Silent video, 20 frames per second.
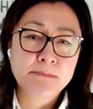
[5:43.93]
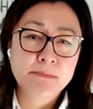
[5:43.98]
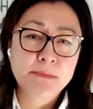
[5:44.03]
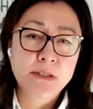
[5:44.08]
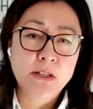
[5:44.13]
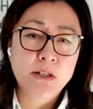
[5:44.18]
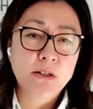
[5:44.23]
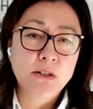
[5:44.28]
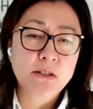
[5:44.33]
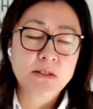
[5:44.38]

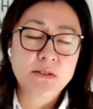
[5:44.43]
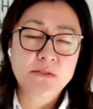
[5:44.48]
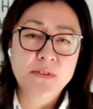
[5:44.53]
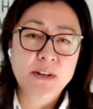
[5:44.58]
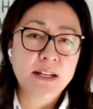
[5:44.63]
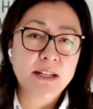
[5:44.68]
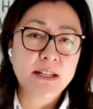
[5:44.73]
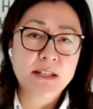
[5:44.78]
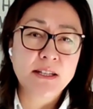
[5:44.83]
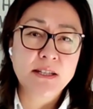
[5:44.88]
are
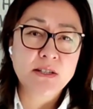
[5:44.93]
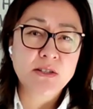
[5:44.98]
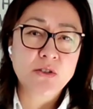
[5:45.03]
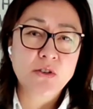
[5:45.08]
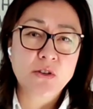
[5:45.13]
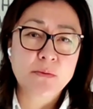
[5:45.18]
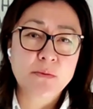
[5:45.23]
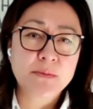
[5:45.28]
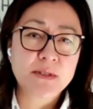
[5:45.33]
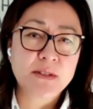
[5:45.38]
divided in
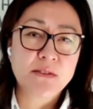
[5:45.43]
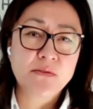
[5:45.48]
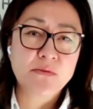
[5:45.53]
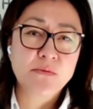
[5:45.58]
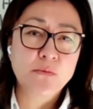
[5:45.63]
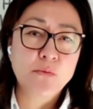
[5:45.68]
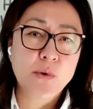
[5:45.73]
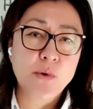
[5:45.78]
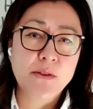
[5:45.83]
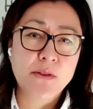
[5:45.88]
terms
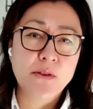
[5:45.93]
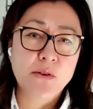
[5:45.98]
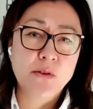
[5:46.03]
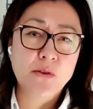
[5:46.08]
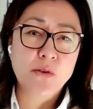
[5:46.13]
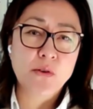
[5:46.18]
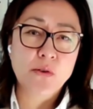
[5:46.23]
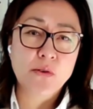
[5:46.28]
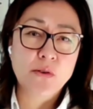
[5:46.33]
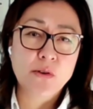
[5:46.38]
of
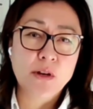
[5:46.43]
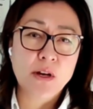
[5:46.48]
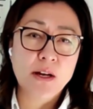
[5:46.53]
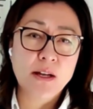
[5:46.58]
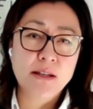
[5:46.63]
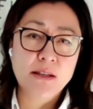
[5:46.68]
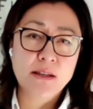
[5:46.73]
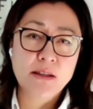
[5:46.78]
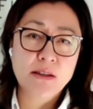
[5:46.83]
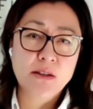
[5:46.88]
whether or not